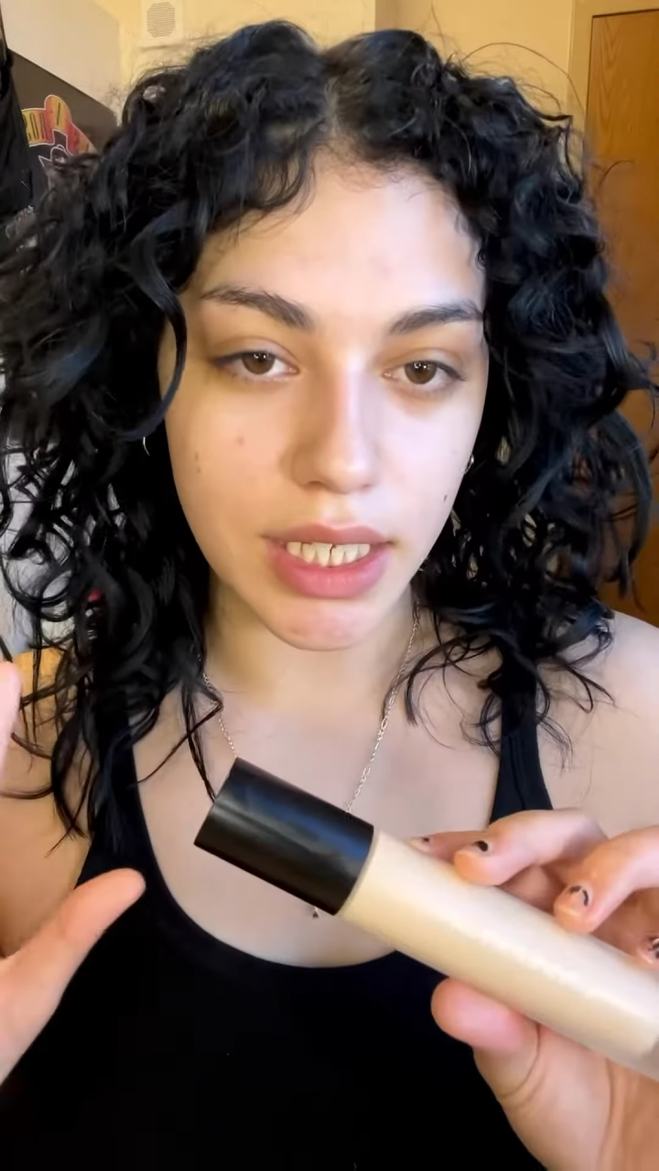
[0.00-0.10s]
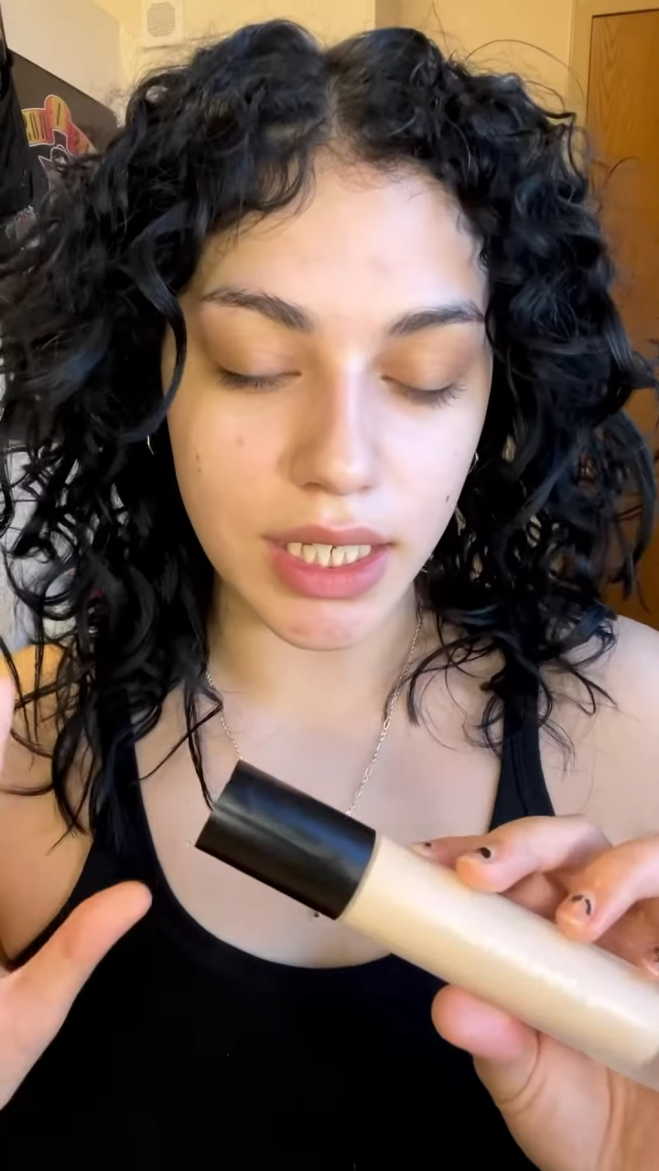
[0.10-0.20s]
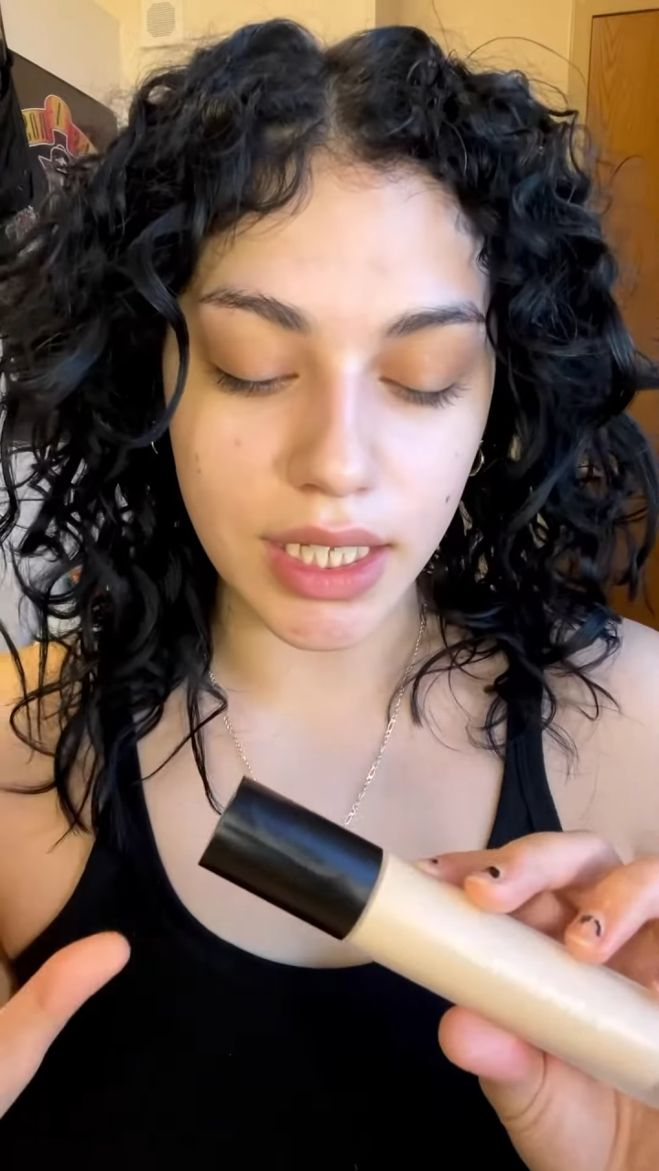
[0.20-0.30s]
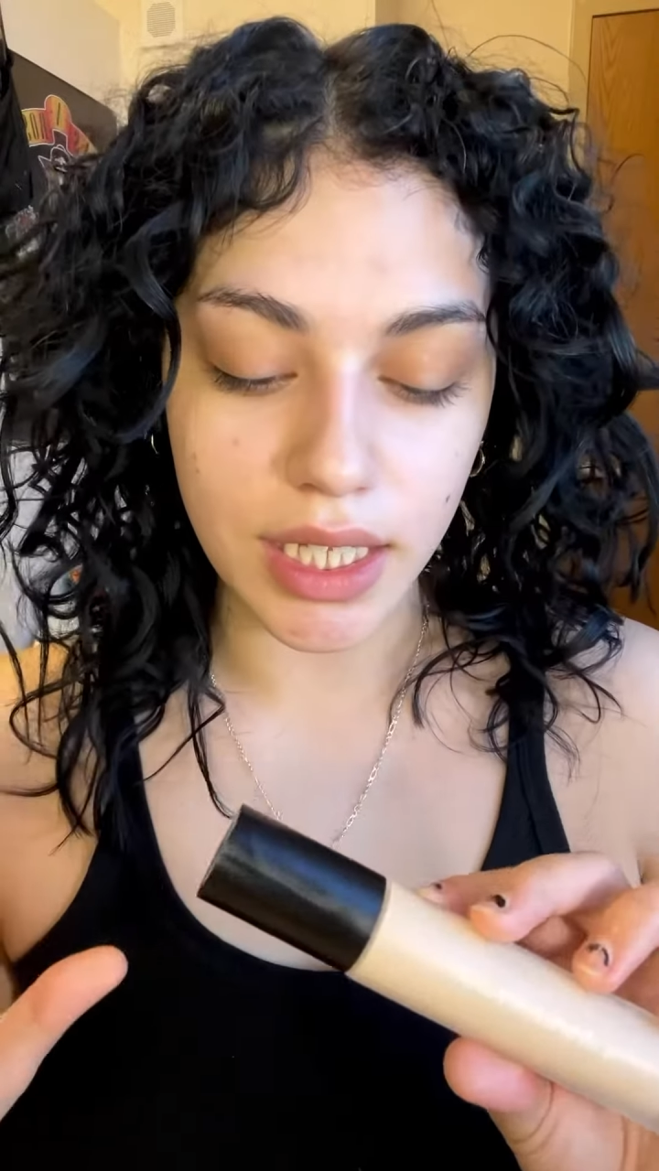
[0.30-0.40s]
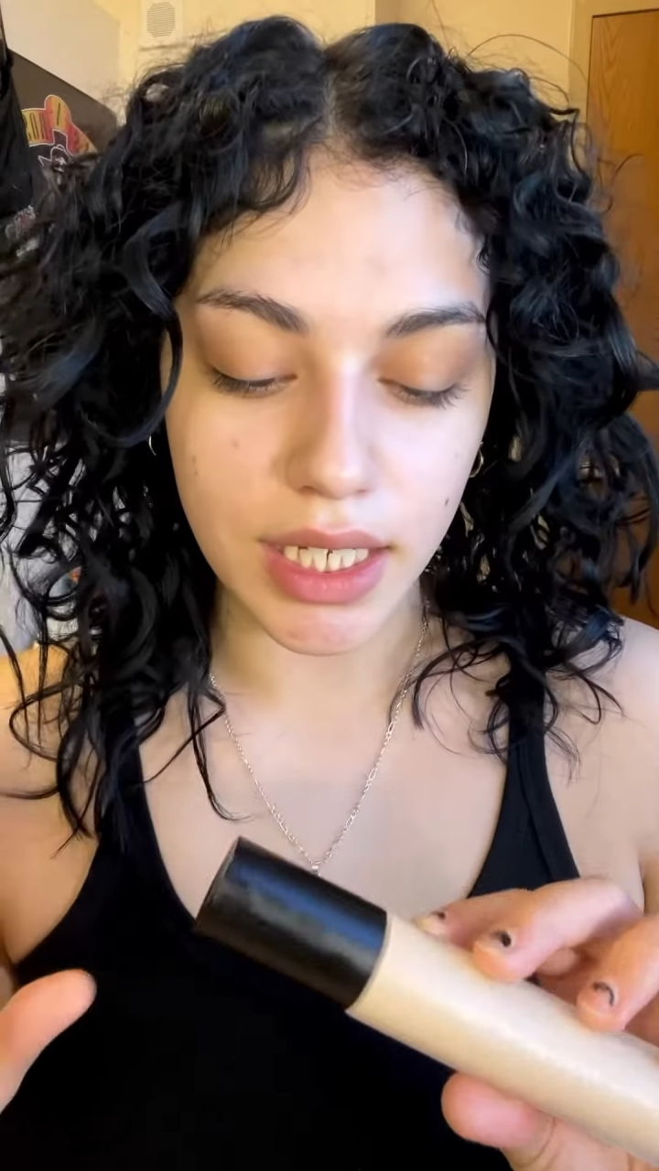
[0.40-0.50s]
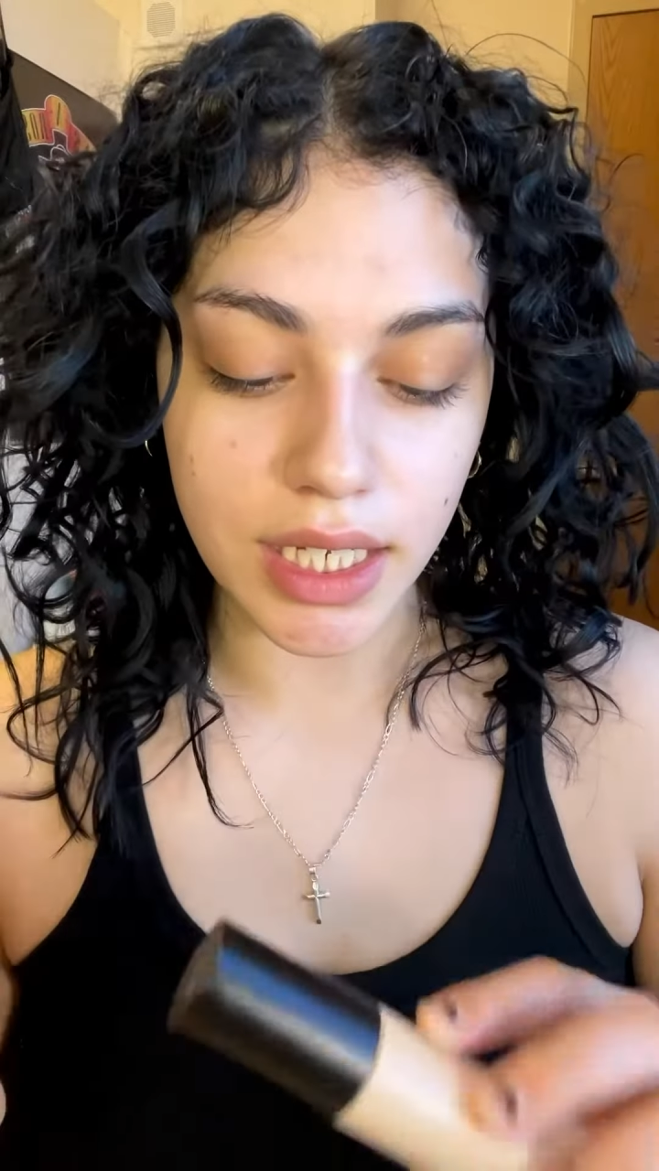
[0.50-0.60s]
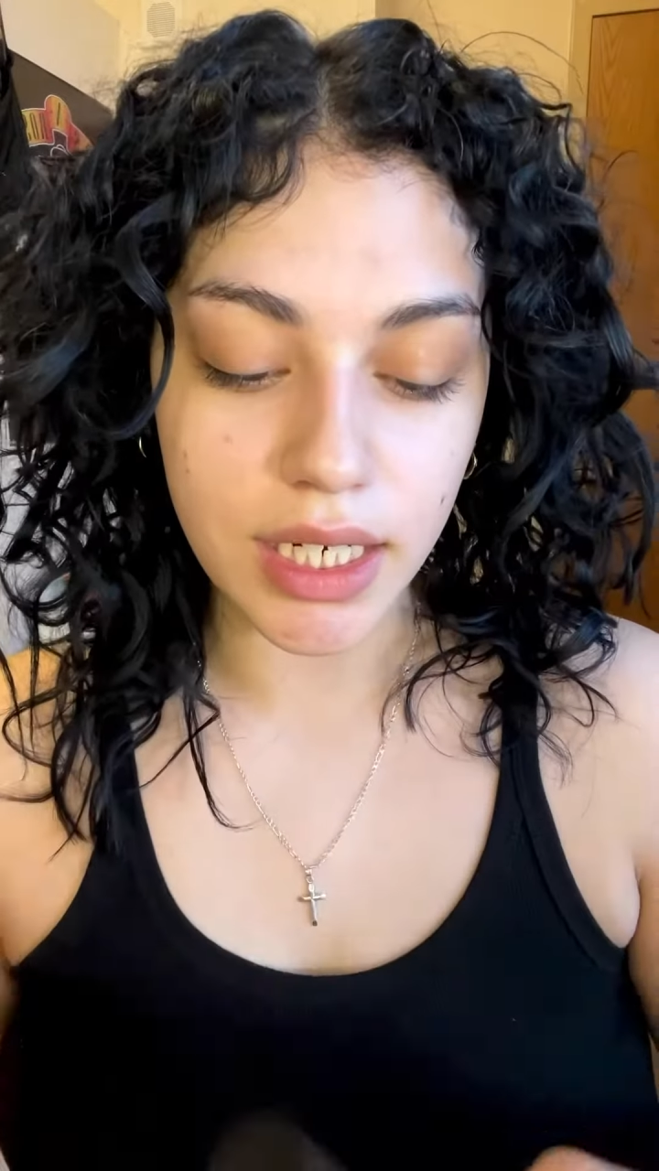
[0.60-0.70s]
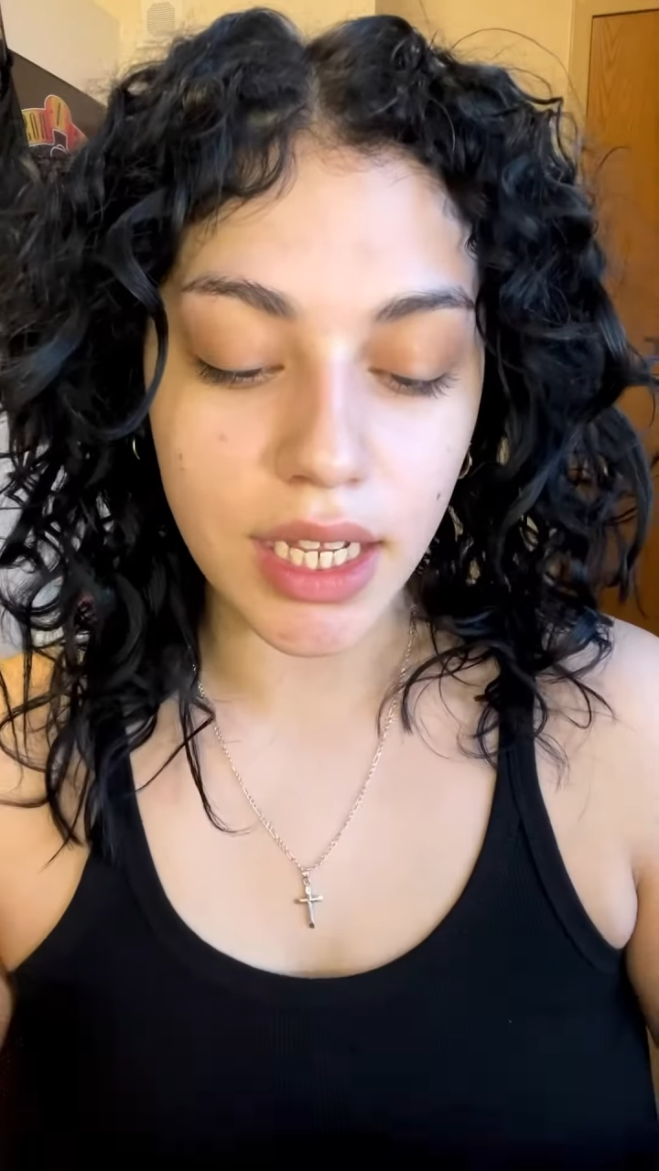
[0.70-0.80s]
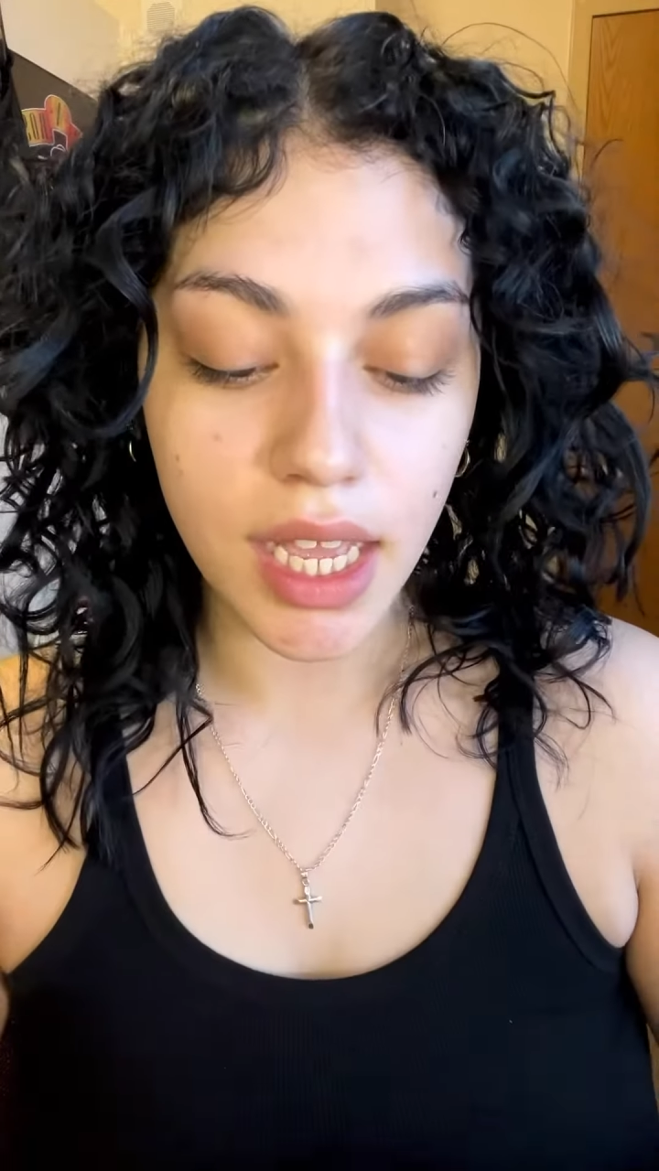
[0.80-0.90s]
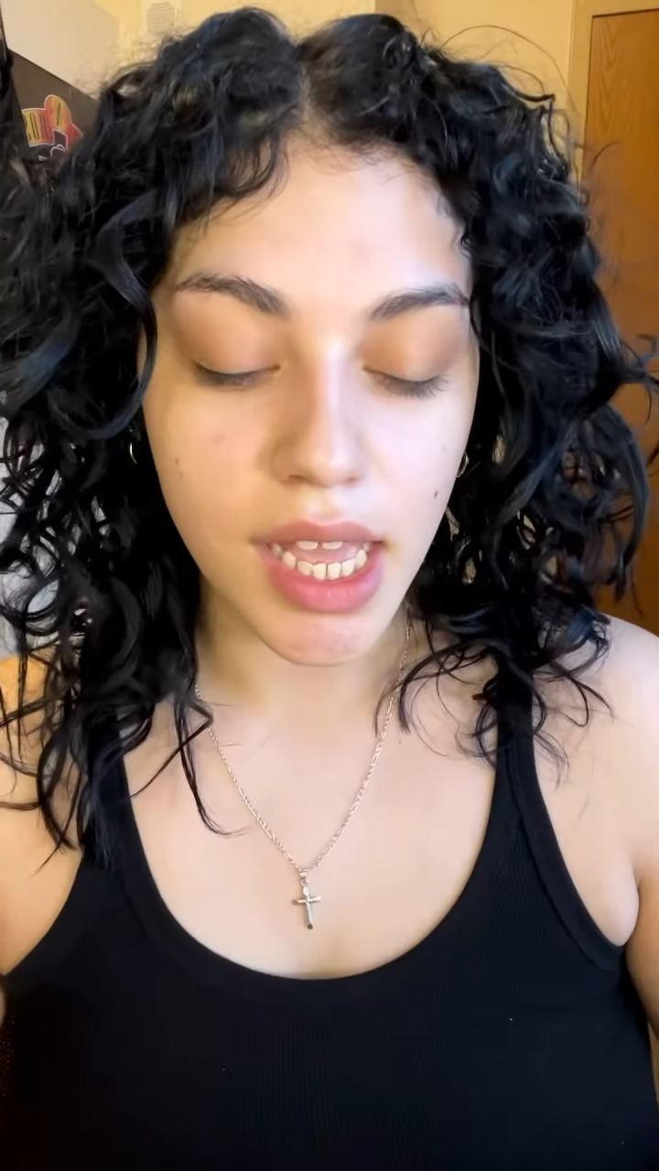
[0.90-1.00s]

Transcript: and clean,